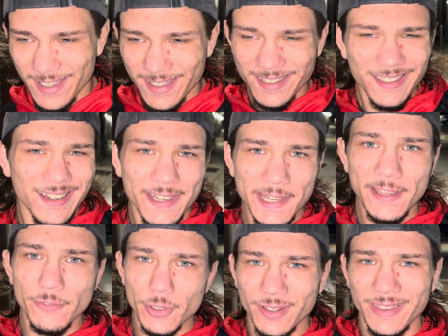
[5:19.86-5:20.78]
you
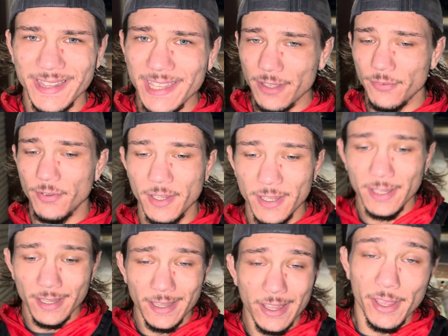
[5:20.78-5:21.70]
never leave
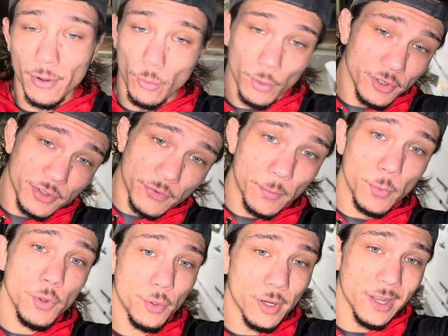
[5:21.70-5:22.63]
in a worse of a
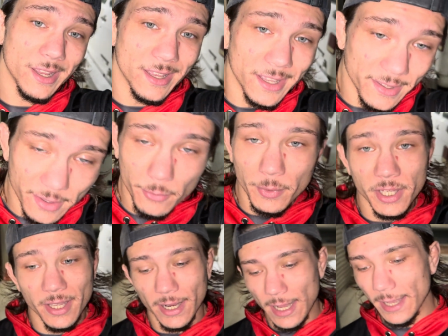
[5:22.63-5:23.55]
mood than
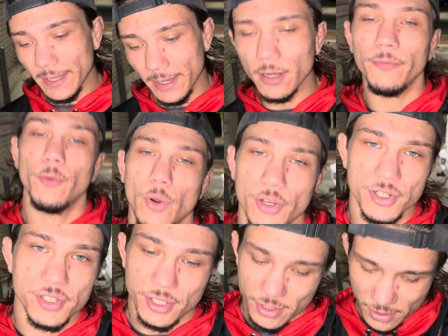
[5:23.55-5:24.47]
when you got here, of
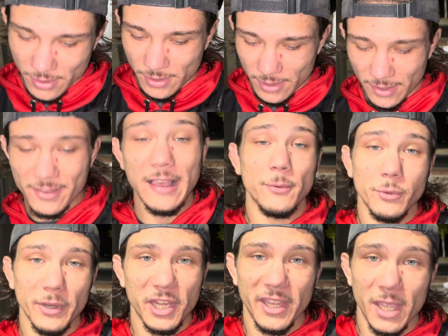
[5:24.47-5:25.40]
course, except
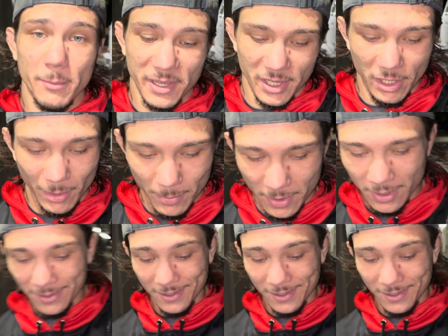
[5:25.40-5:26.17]
when you get beat up.